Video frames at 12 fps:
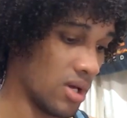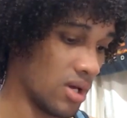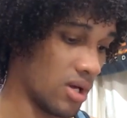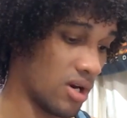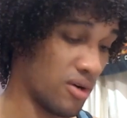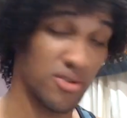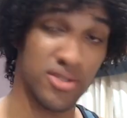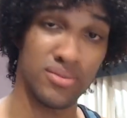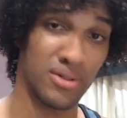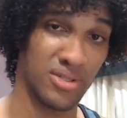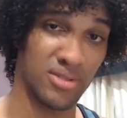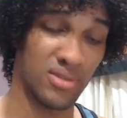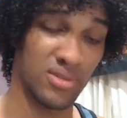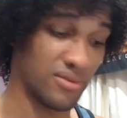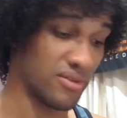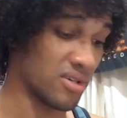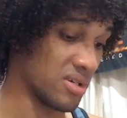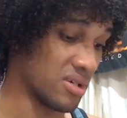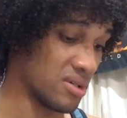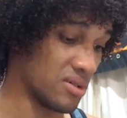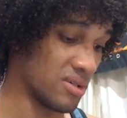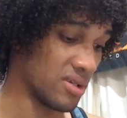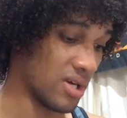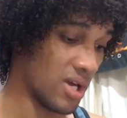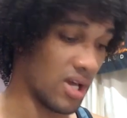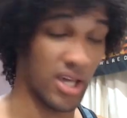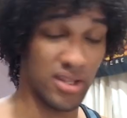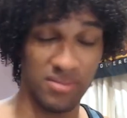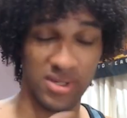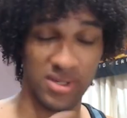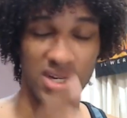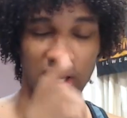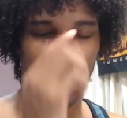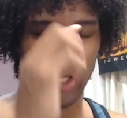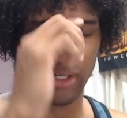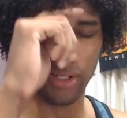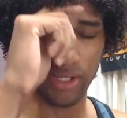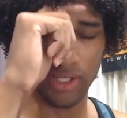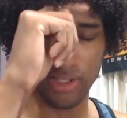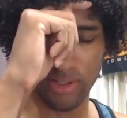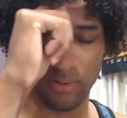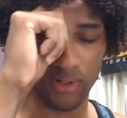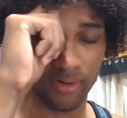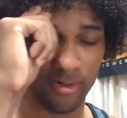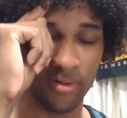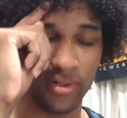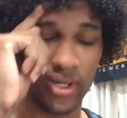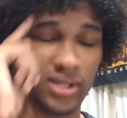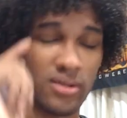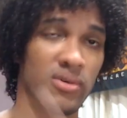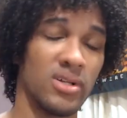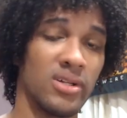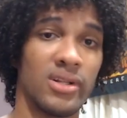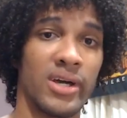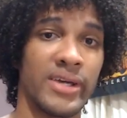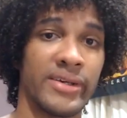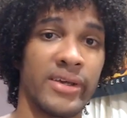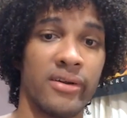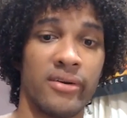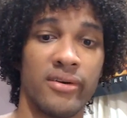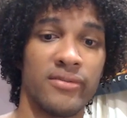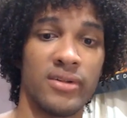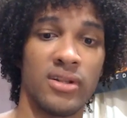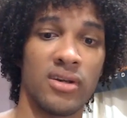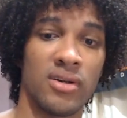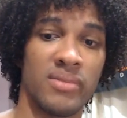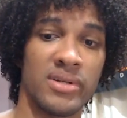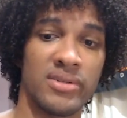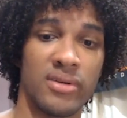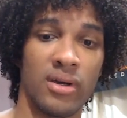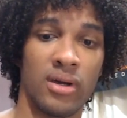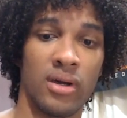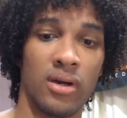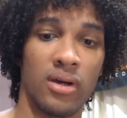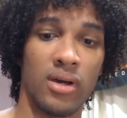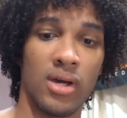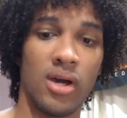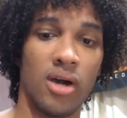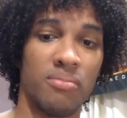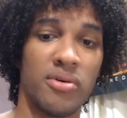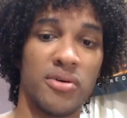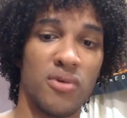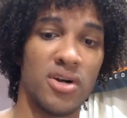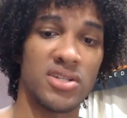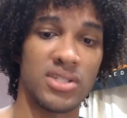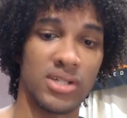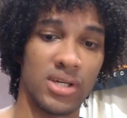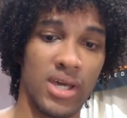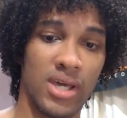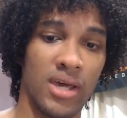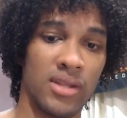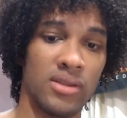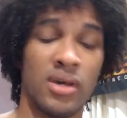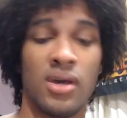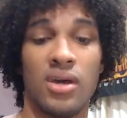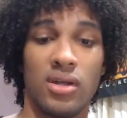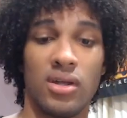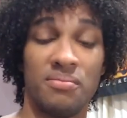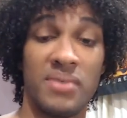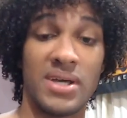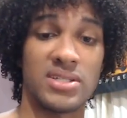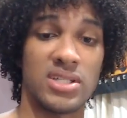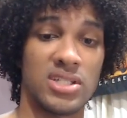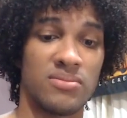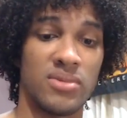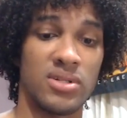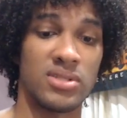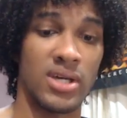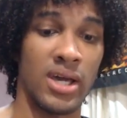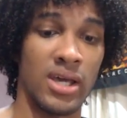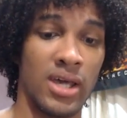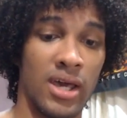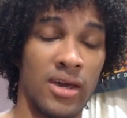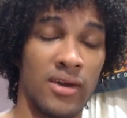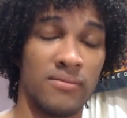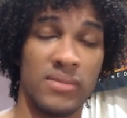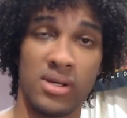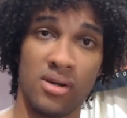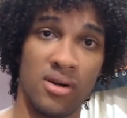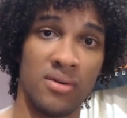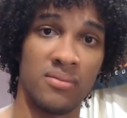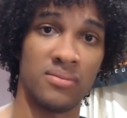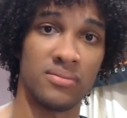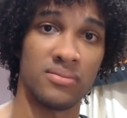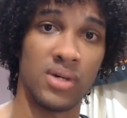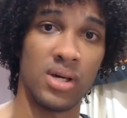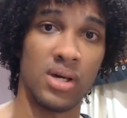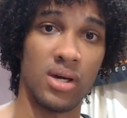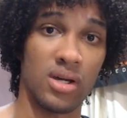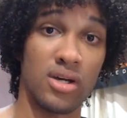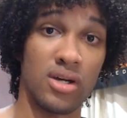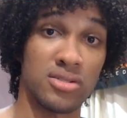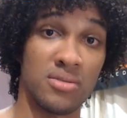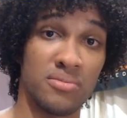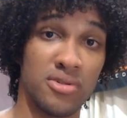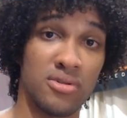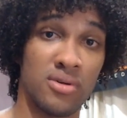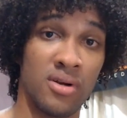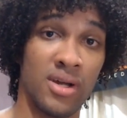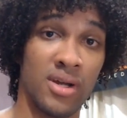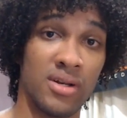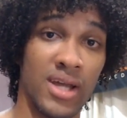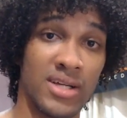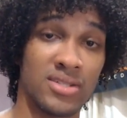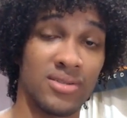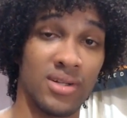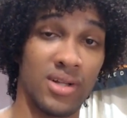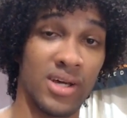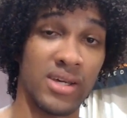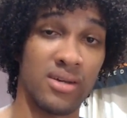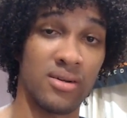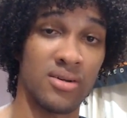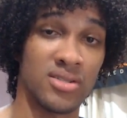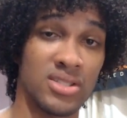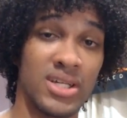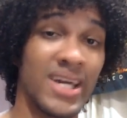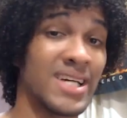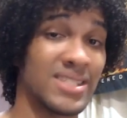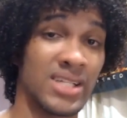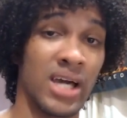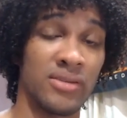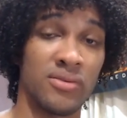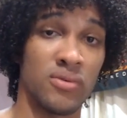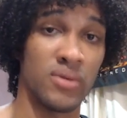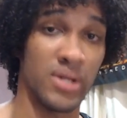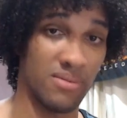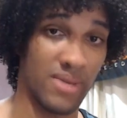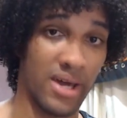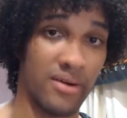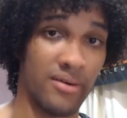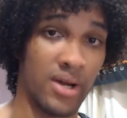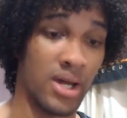Rosemary is really fucking good. At the beginning I had an issue with her, not really liking her and feeling her, but upon watching again the past 6 months, I have become accustomed to her and actually liking her. She has gotten way better